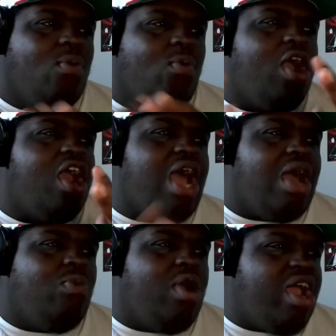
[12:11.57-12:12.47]
where
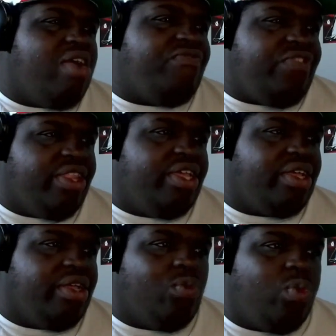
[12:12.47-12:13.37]
I'm
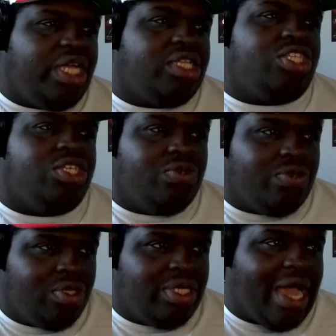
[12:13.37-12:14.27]
feeling week
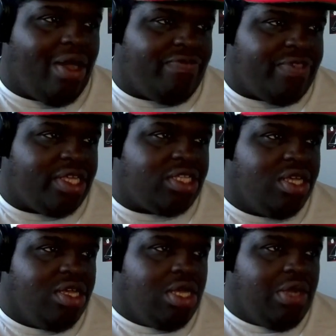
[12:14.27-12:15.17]
2 now of this
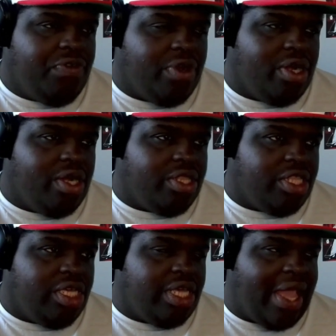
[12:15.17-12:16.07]
for
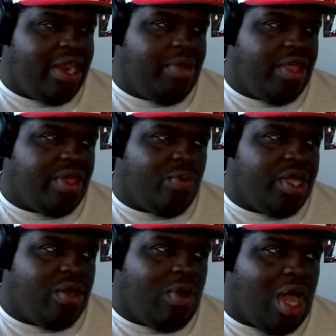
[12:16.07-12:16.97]
the anime that
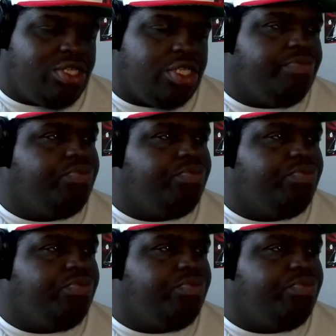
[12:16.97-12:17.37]
we are watching.